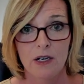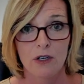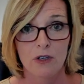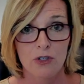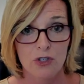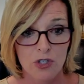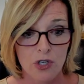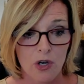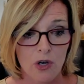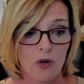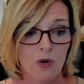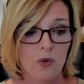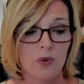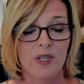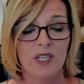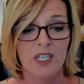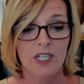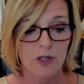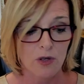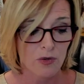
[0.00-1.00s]
So
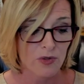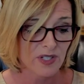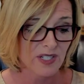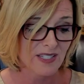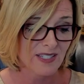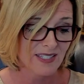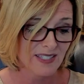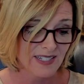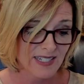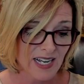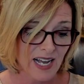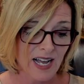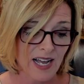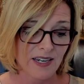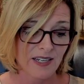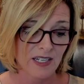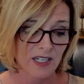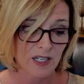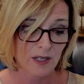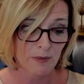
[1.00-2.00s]
ego
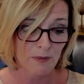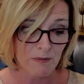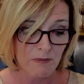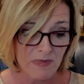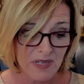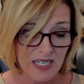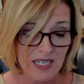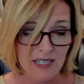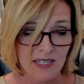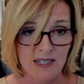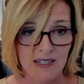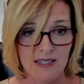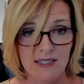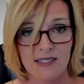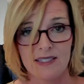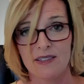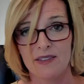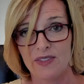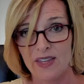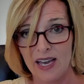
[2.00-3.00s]
dystonic
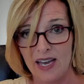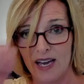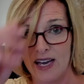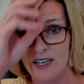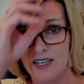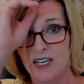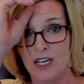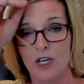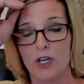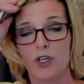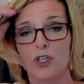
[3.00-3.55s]
means that